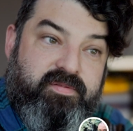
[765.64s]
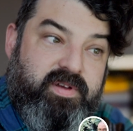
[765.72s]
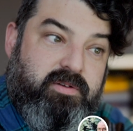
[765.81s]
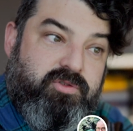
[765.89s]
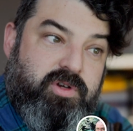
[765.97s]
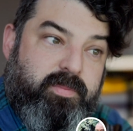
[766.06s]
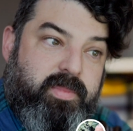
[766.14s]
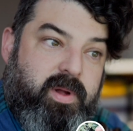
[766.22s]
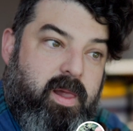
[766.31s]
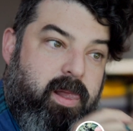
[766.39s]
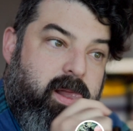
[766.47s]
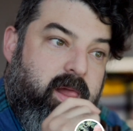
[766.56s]
a field trip.
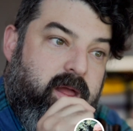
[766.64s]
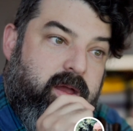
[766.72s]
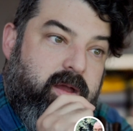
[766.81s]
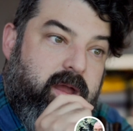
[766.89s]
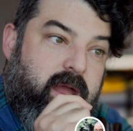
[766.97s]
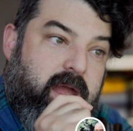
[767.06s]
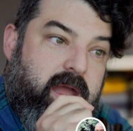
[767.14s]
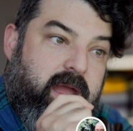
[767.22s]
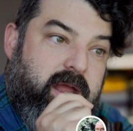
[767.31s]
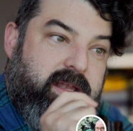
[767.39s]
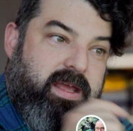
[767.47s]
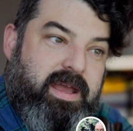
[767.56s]

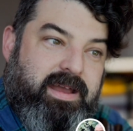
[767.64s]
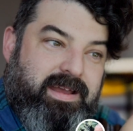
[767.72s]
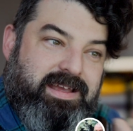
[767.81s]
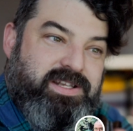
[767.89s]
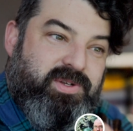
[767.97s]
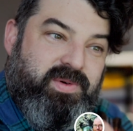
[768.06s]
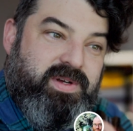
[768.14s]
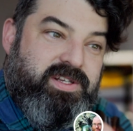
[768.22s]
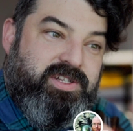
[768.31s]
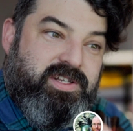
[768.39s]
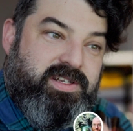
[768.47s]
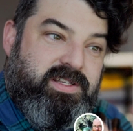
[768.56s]
And yeah, he's
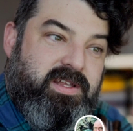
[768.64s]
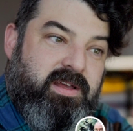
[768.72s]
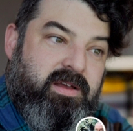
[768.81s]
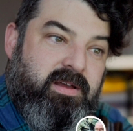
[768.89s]
always just